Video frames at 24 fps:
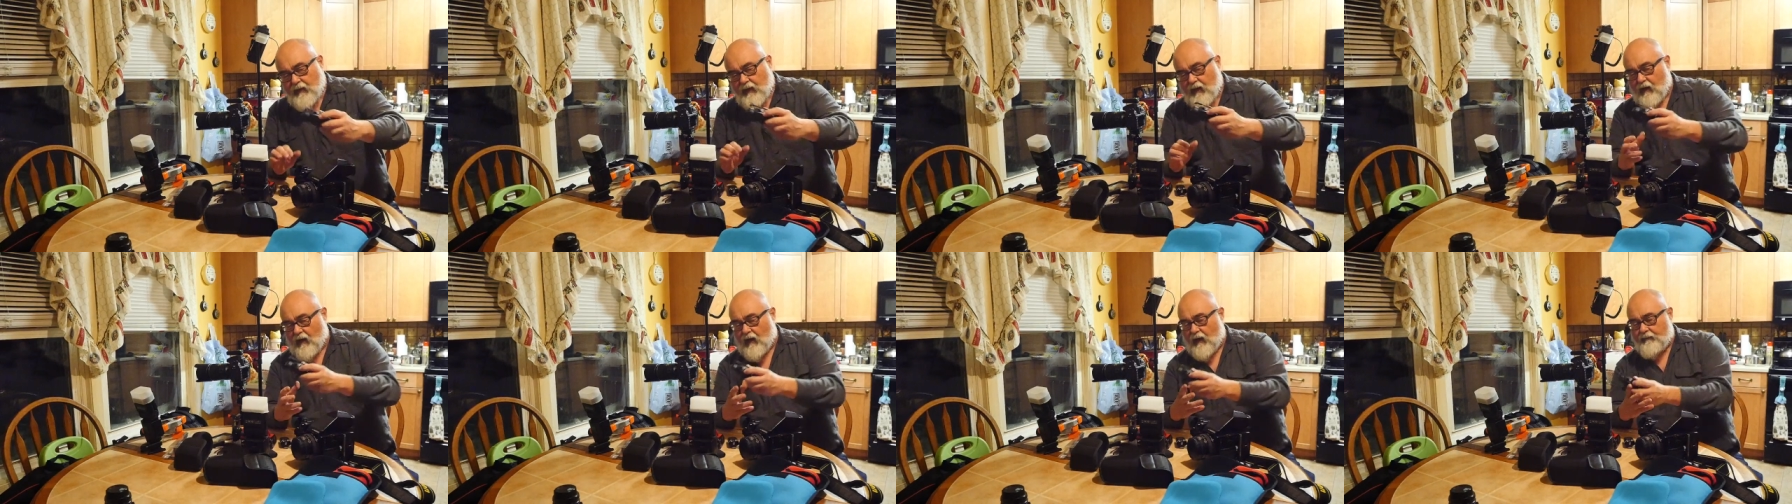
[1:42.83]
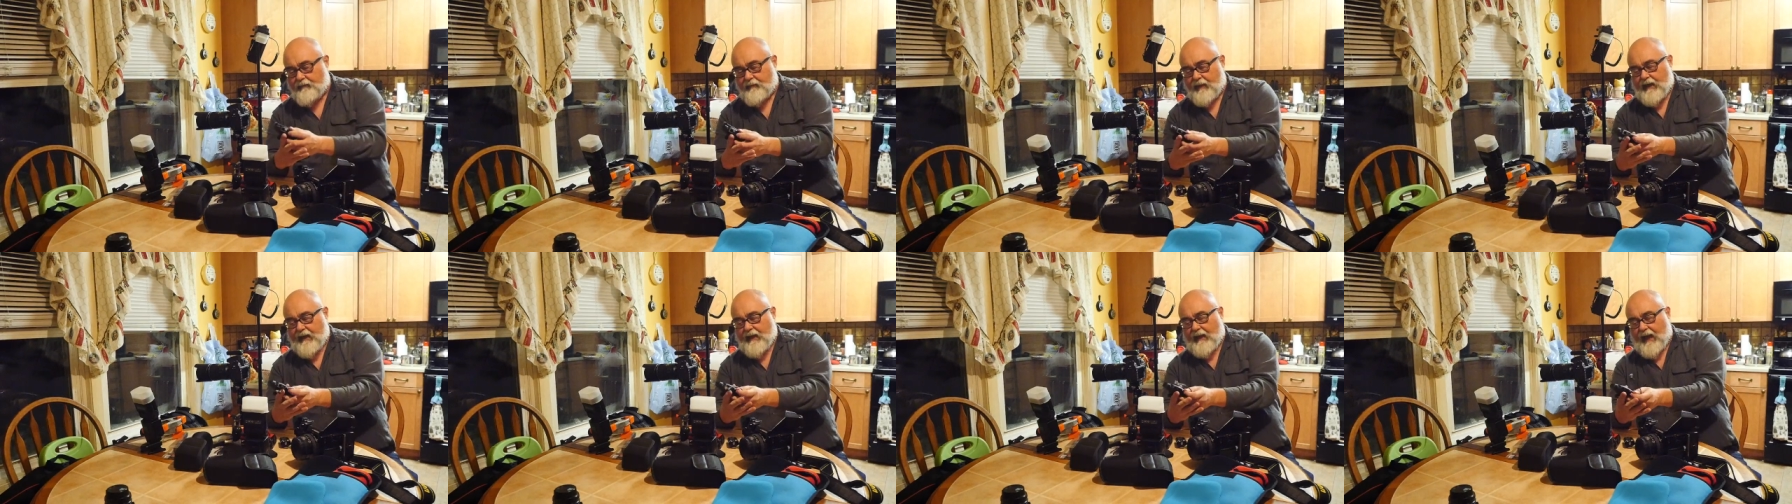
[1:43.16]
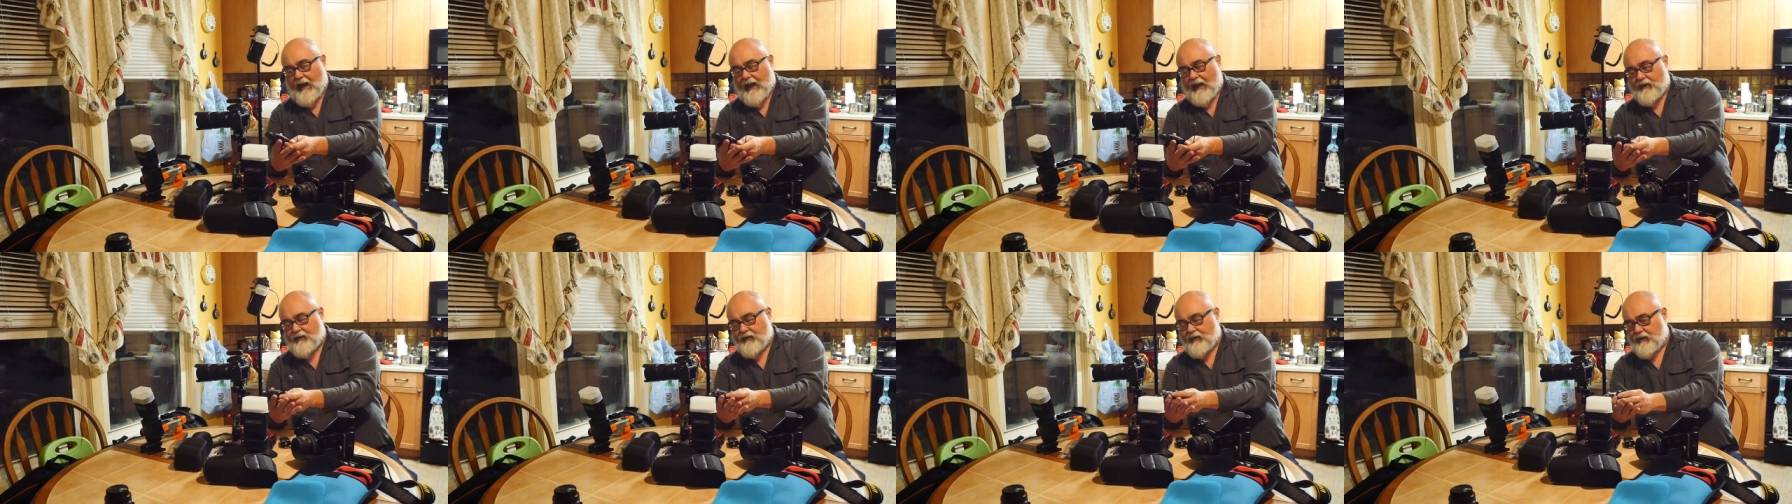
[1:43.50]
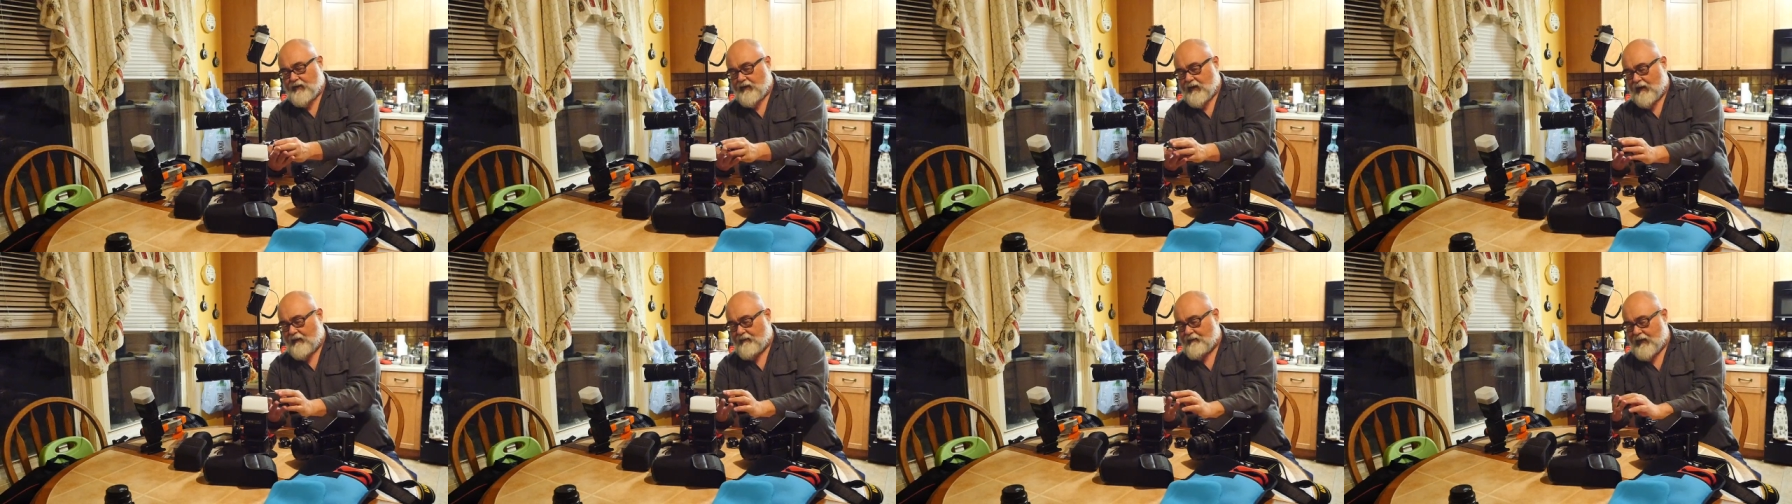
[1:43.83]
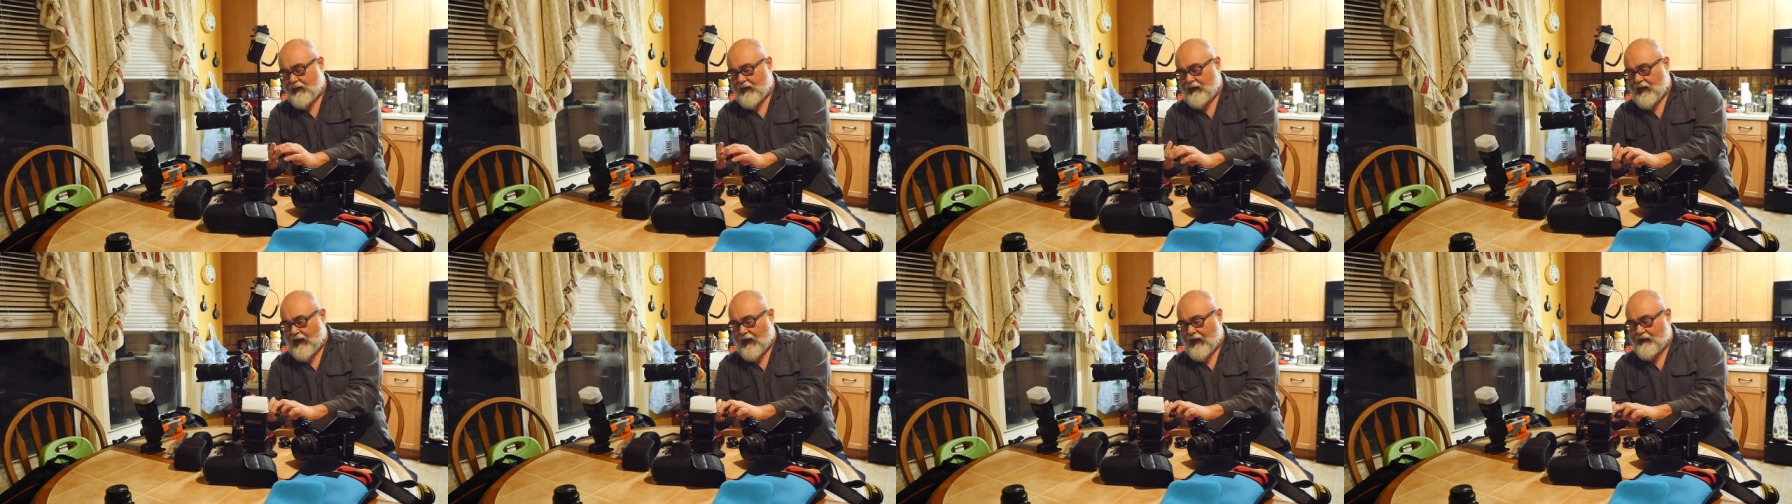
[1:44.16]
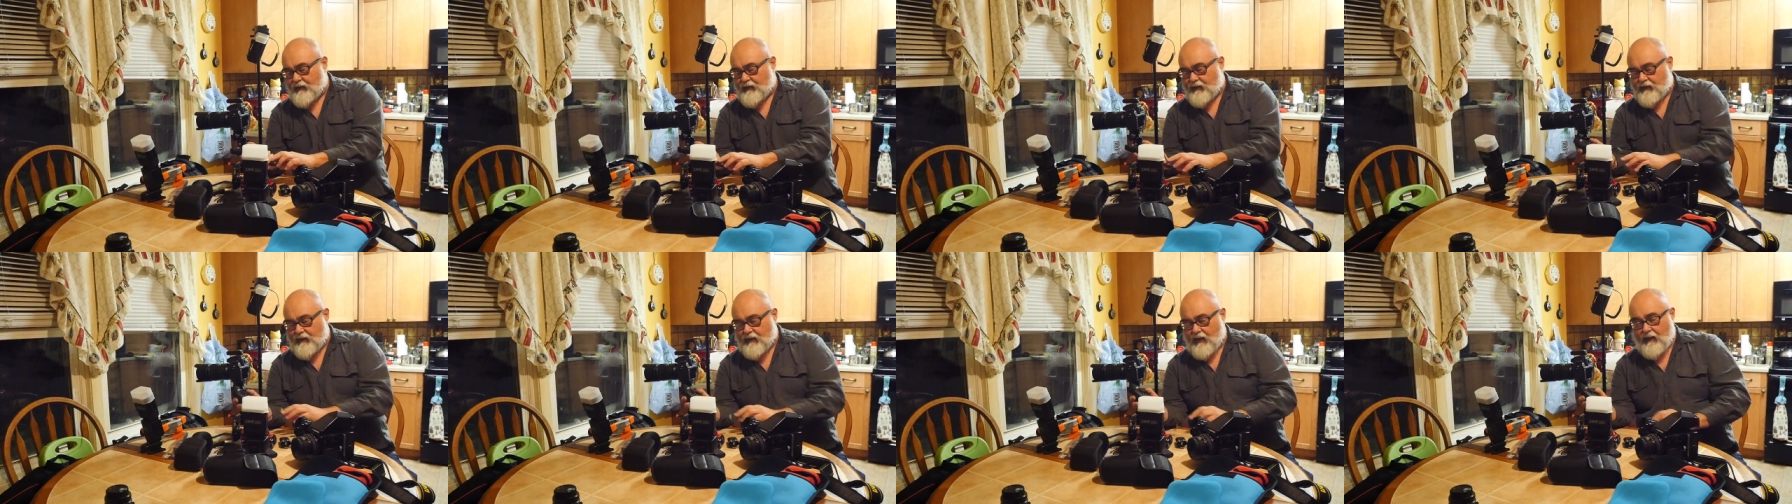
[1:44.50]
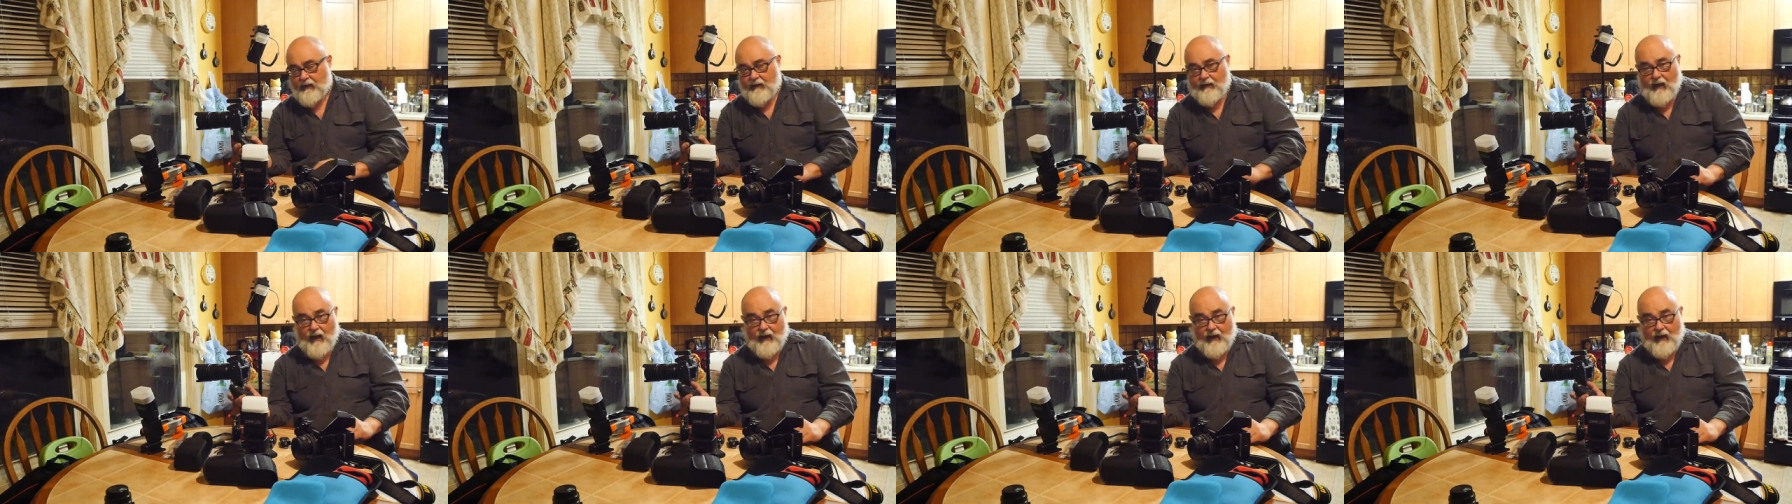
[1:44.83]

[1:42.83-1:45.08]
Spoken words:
on B&H, and B&H is getting